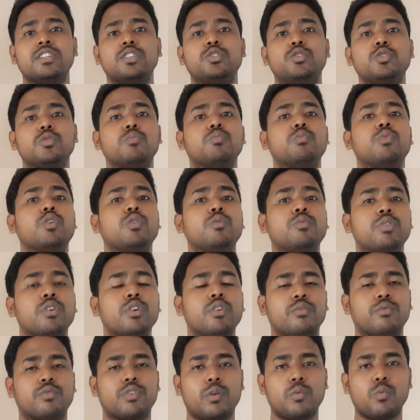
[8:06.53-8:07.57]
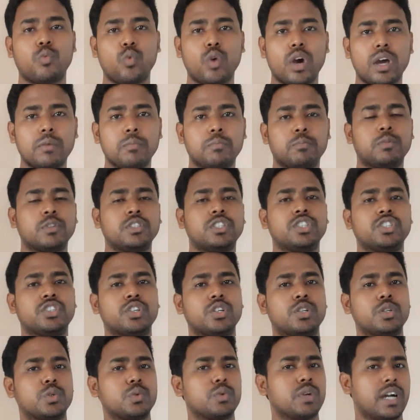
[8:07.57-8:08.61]
to move from one
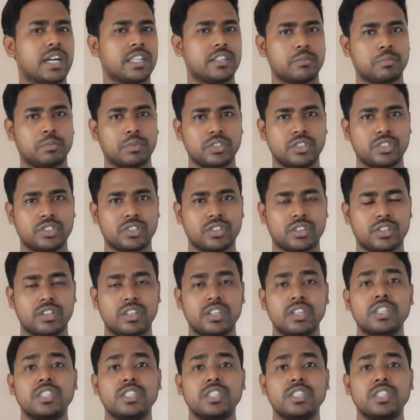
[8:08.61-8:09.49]
position to other position.